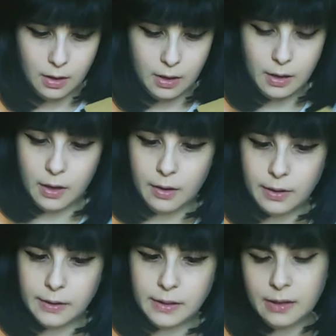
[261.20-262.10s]
Uh,
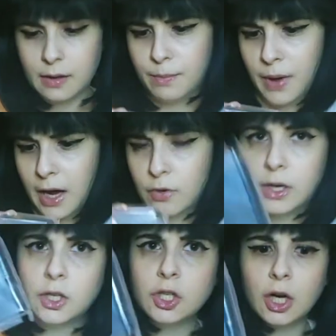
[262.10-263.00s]
this is the
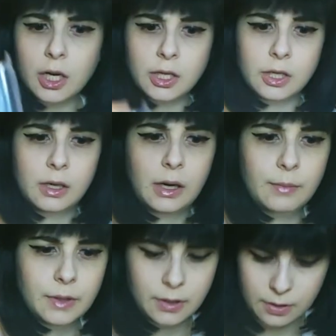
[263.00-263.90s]
battery charger,
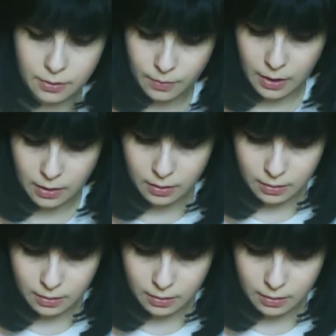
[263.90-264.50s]
I'm assuming.